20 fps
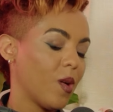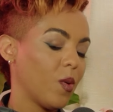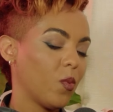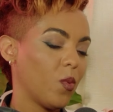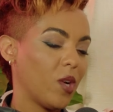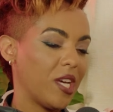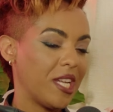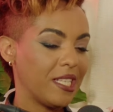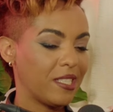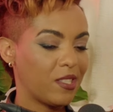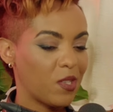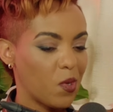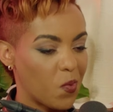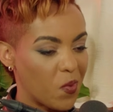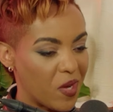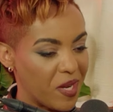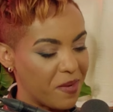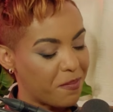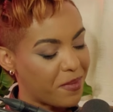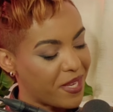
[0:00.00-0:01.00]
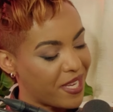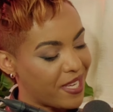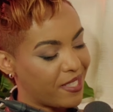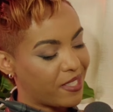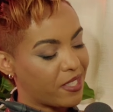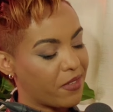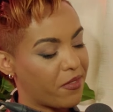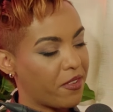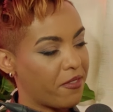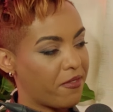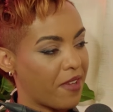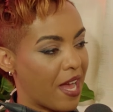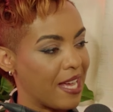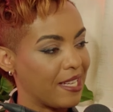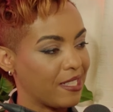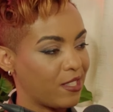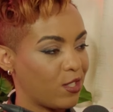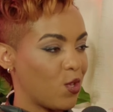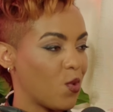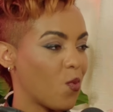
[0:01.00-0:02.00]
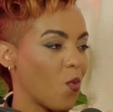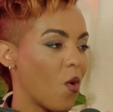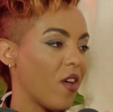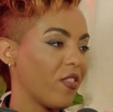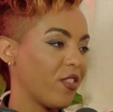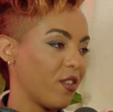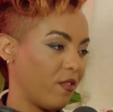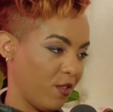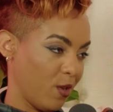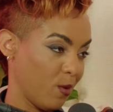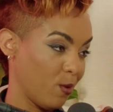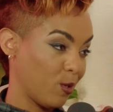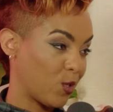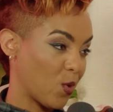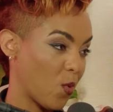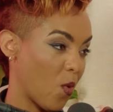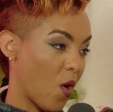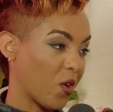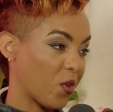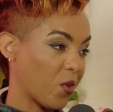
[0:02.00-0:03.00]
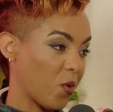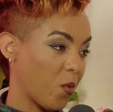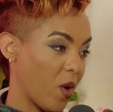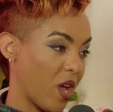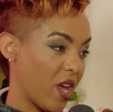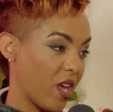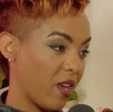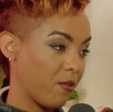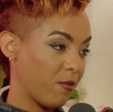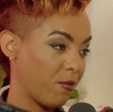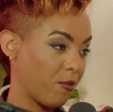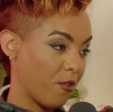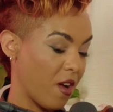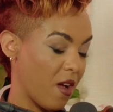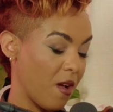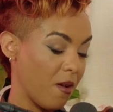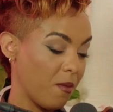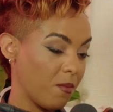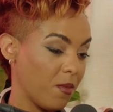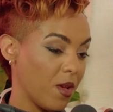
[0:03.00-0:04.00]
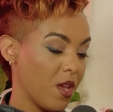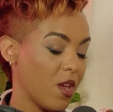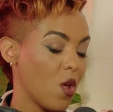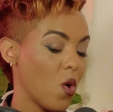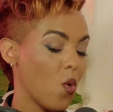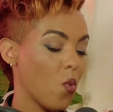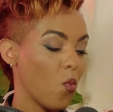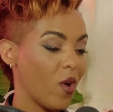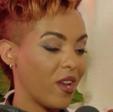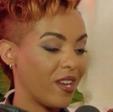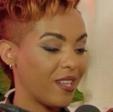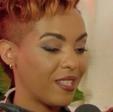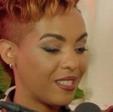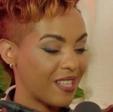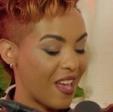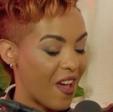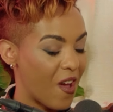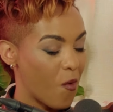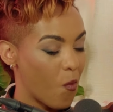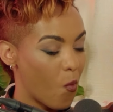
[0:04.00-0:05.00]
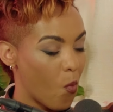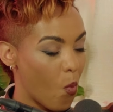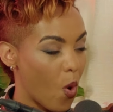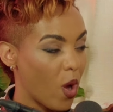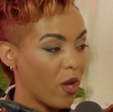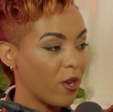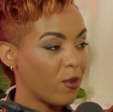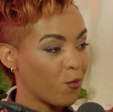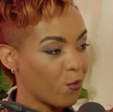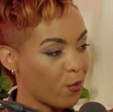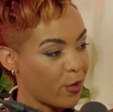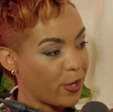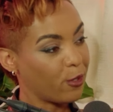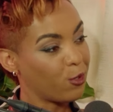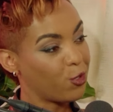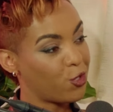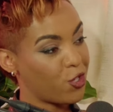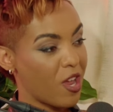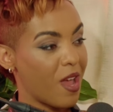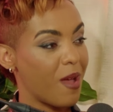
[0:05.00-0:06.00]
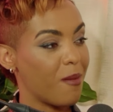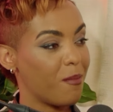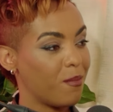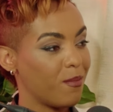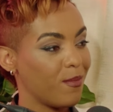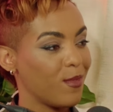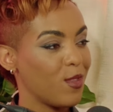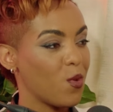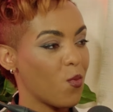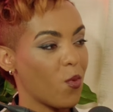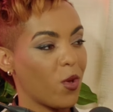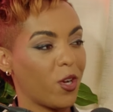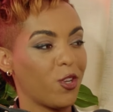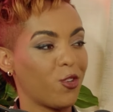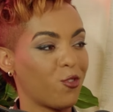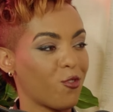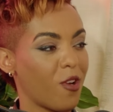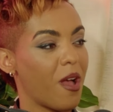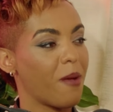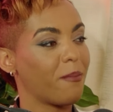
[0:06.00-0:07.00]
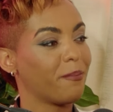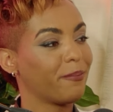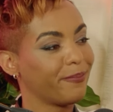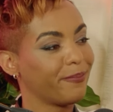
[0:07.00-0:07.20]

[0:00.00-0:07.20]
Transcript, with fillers: What is the one piece of advice you want the viewers to walk away from? What is that one real gem you want to drop?